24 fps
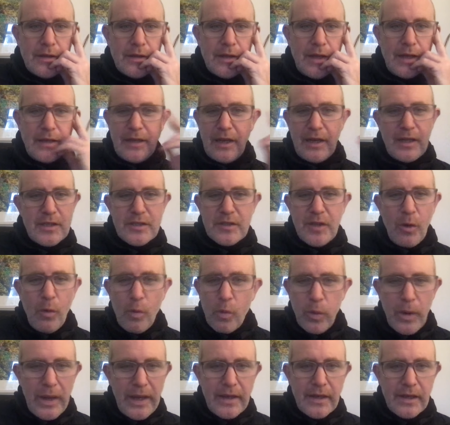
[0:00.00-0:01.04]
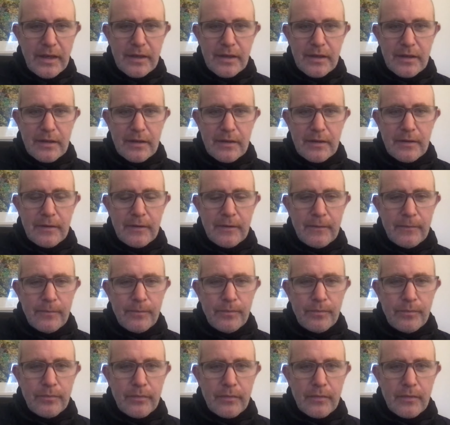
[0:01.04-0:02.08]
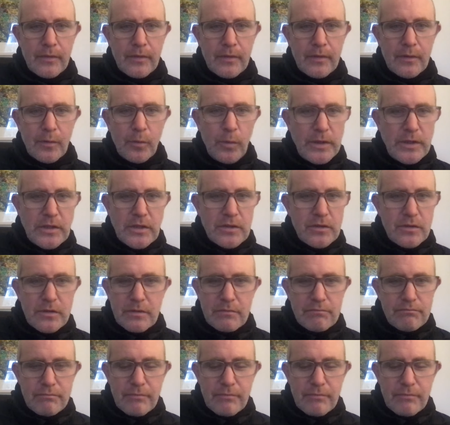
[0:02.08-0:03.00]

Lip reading: and yet he's so weak. The witches just